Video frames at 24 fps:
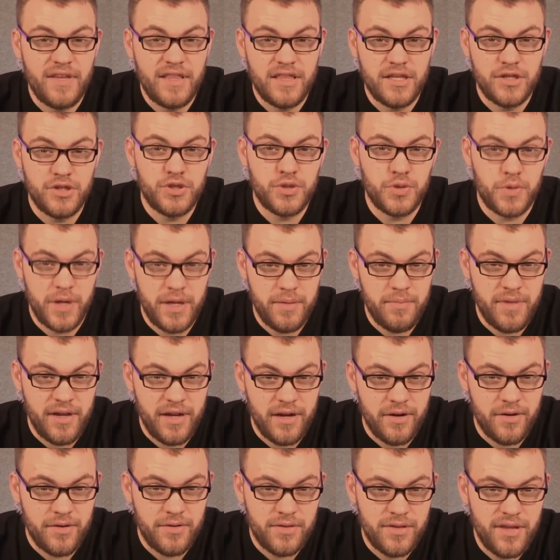Dream
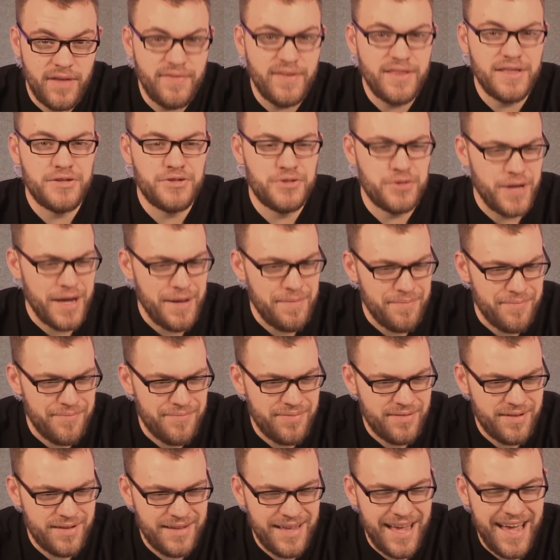here. Living the Dream,
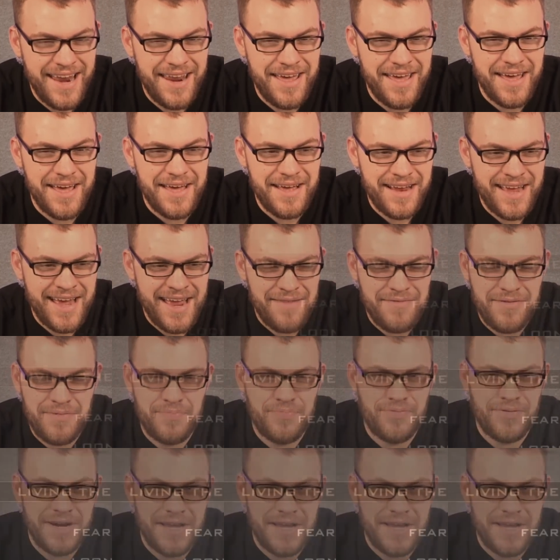kind of a pretty